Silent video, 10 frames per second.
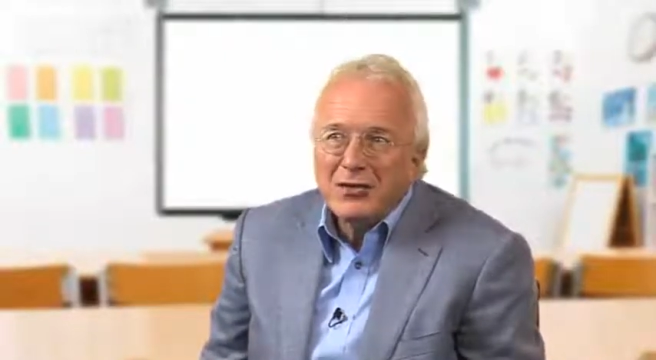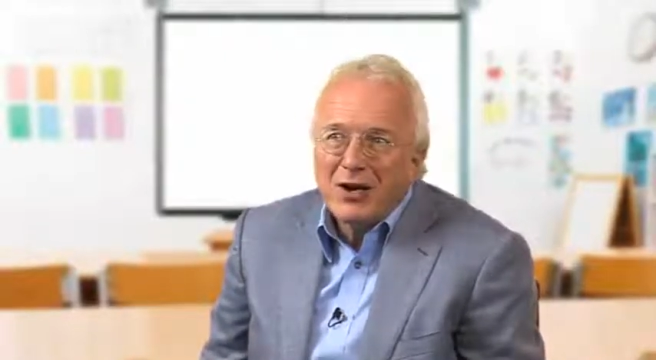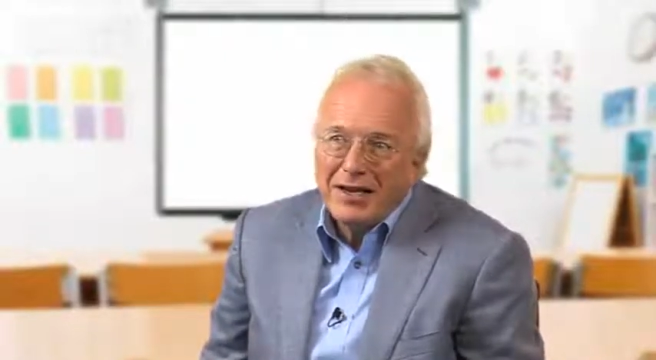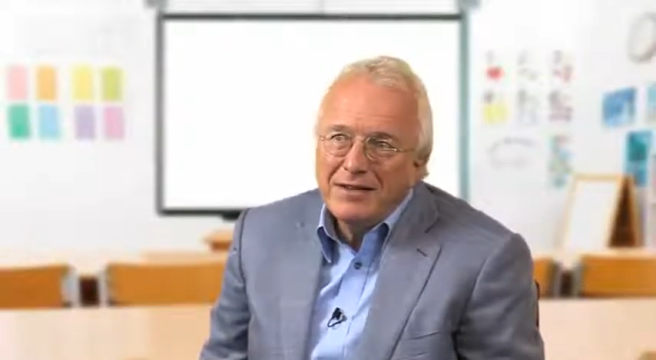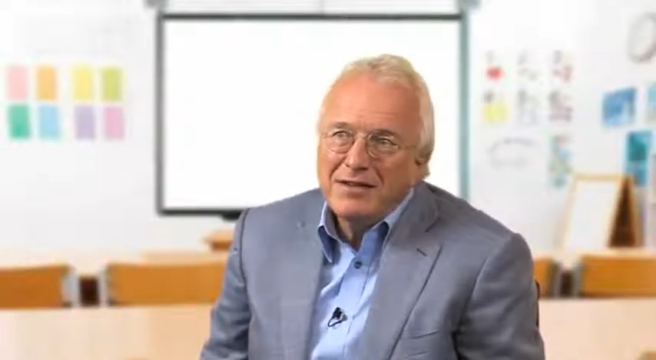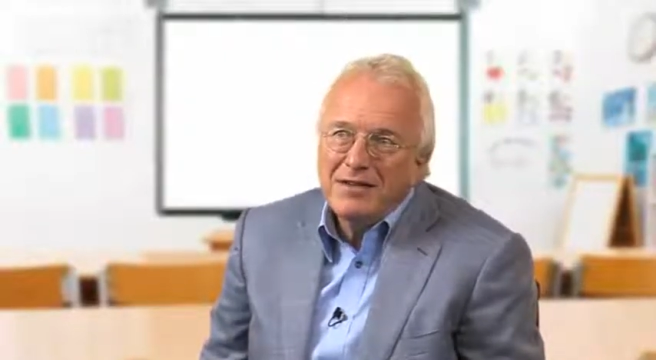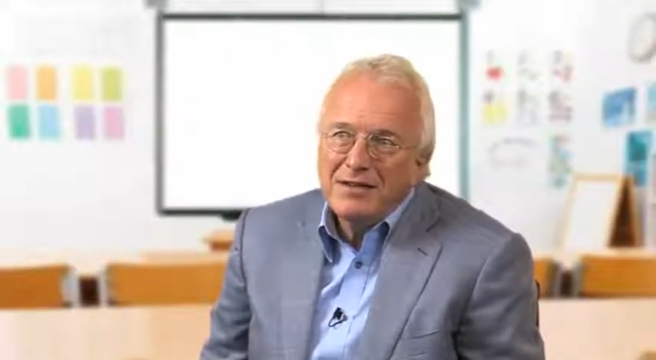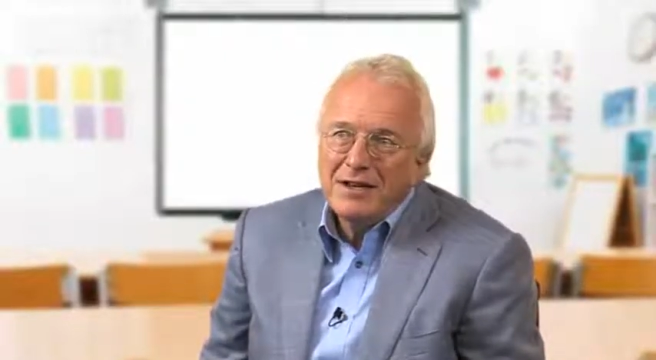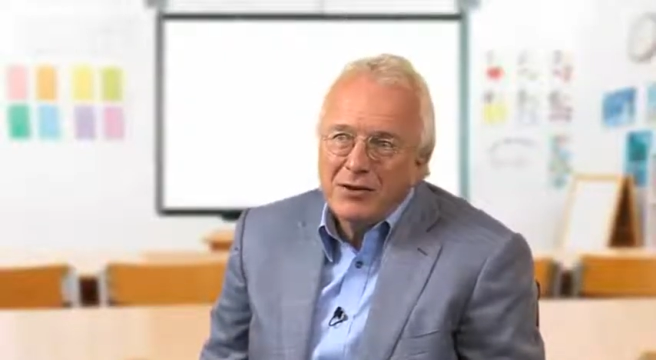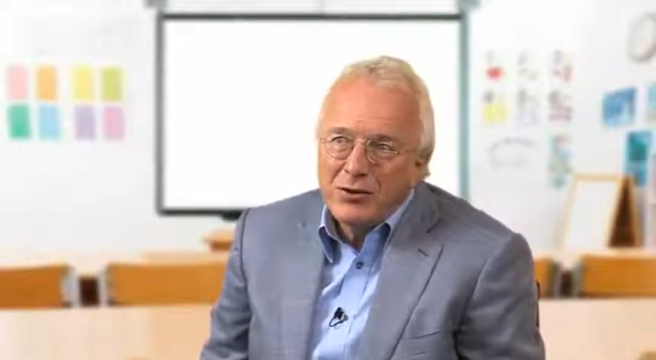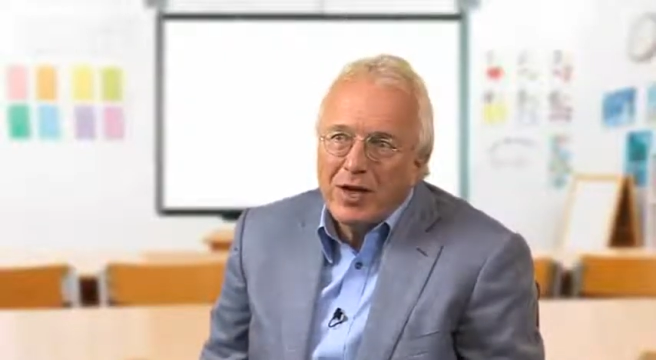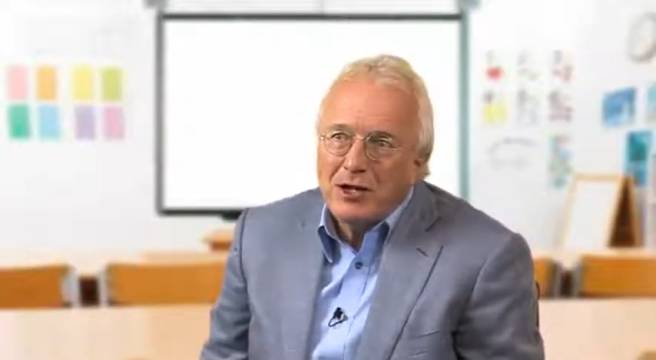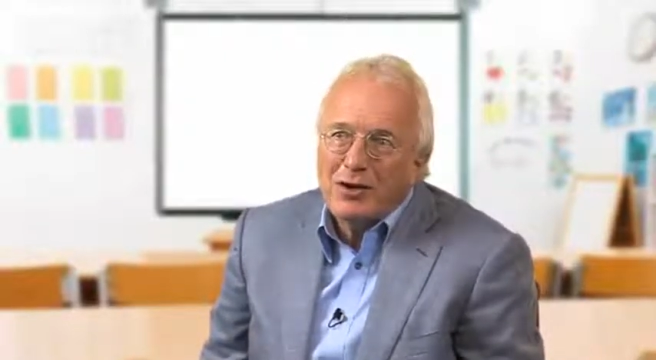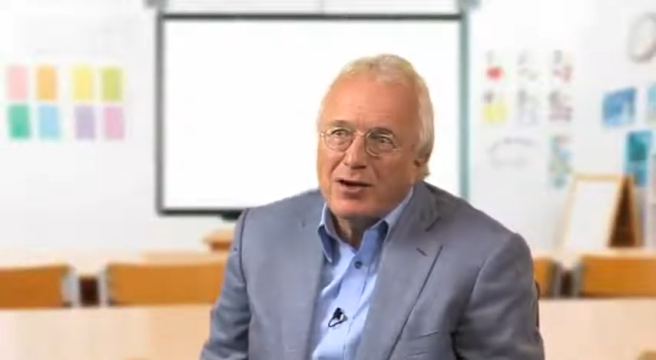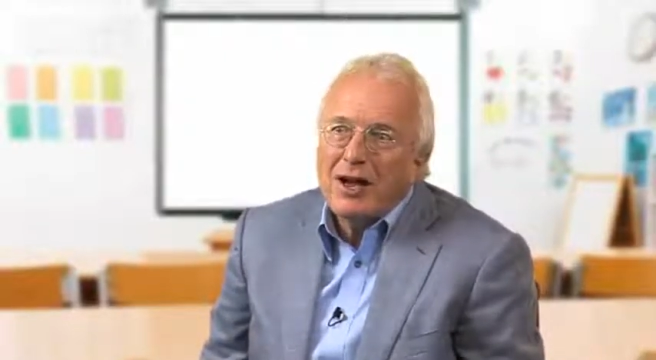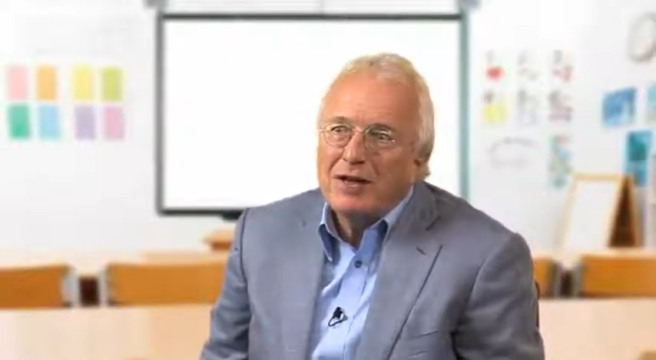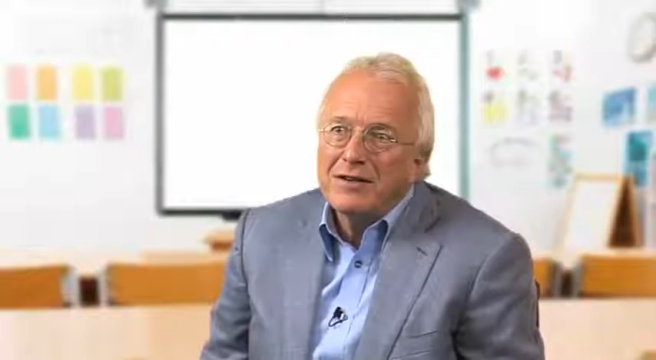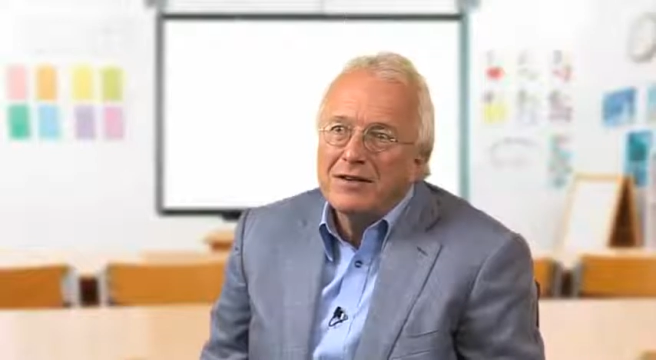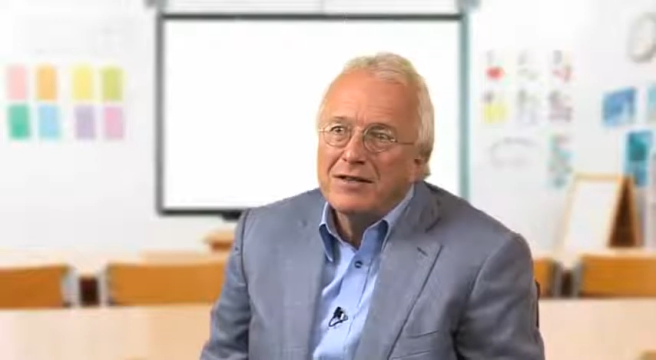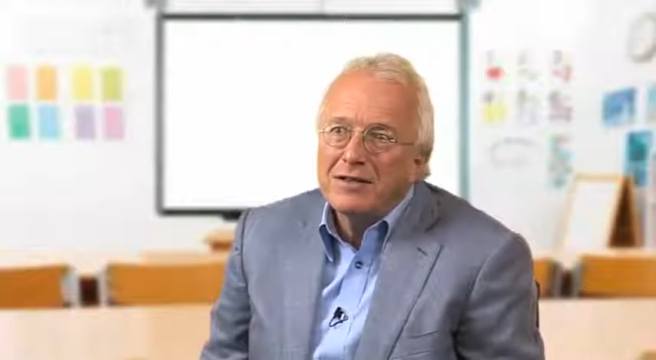the latest educational
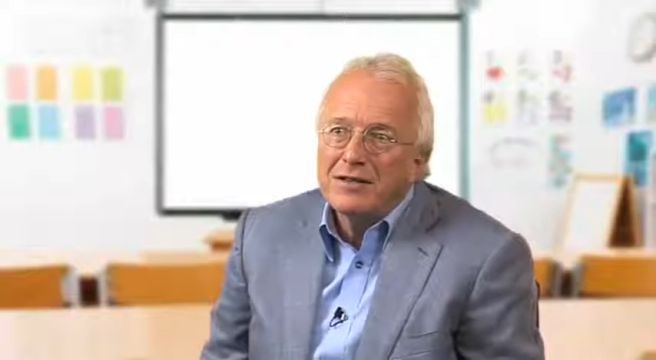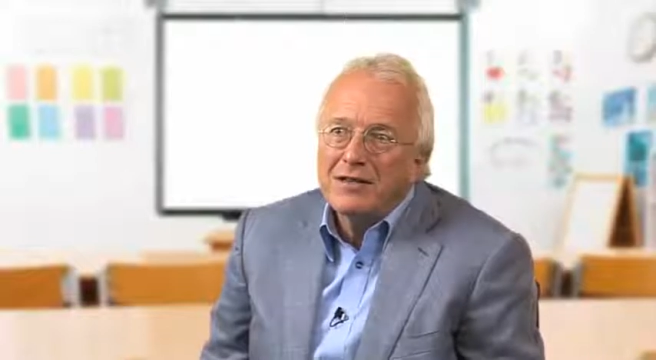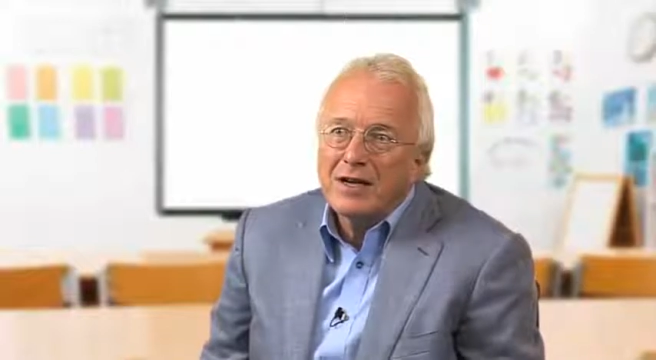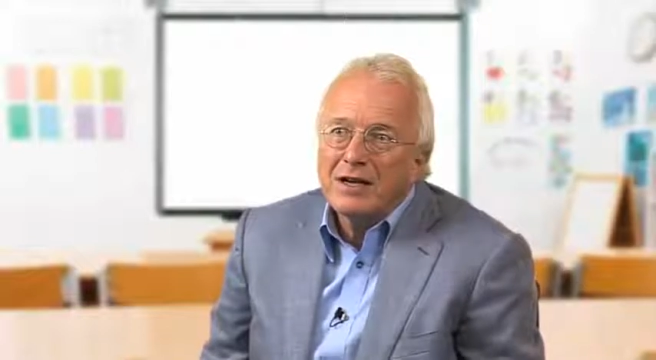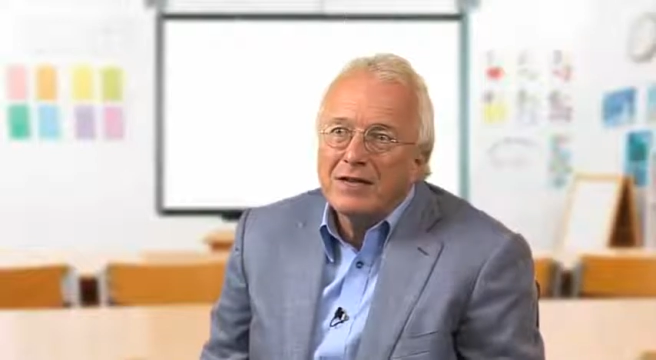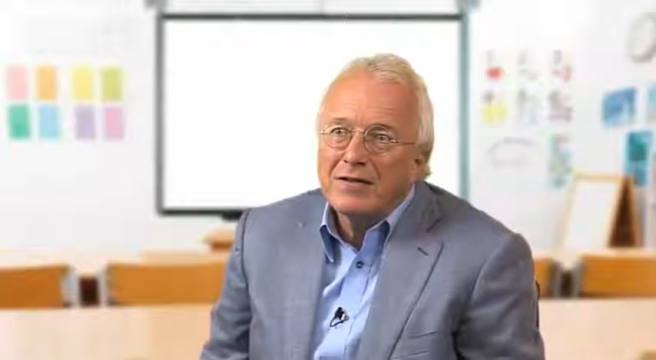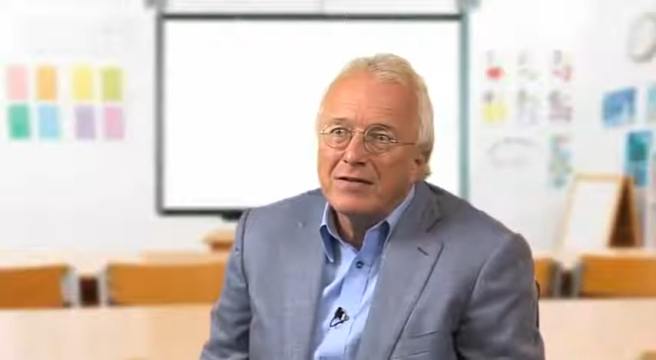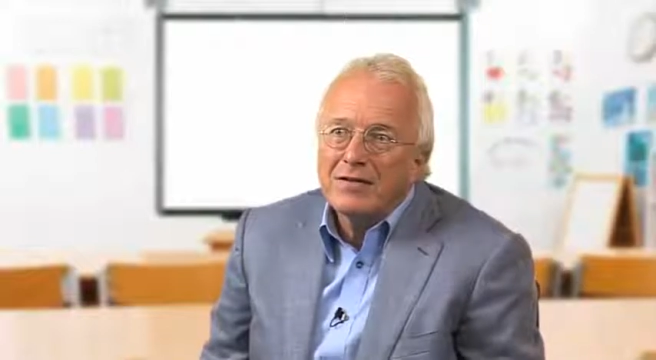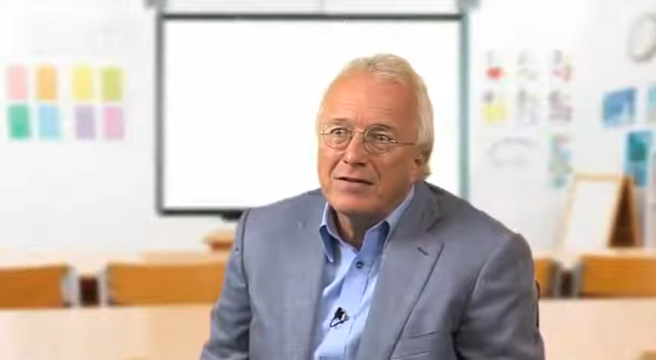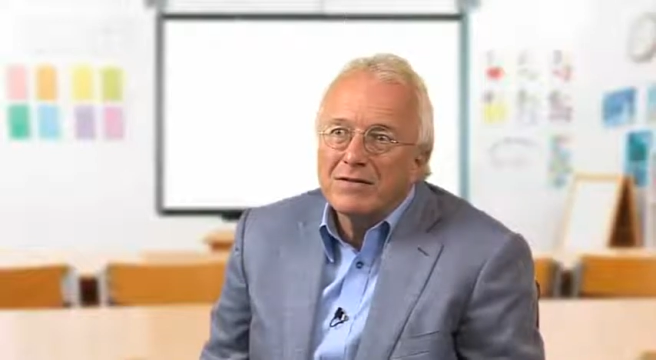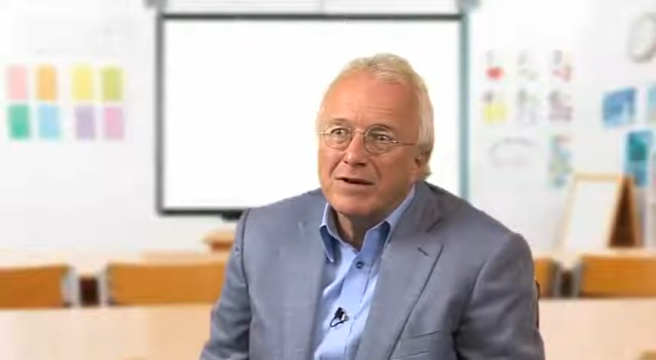ideas and